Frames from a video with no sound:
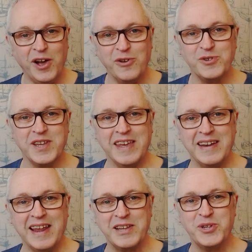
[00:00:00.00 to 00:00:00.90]
I'll see you
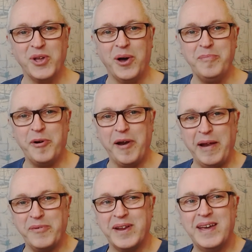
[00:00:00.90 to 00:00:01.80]
next time
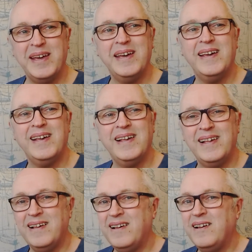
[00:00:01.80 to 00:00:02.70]
around.
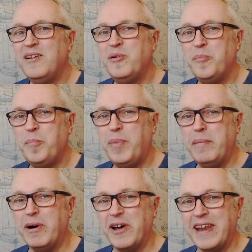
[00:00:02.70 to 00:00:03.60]
Bye
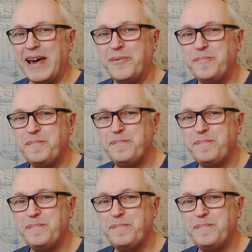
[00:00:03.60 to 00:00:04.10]
bye now.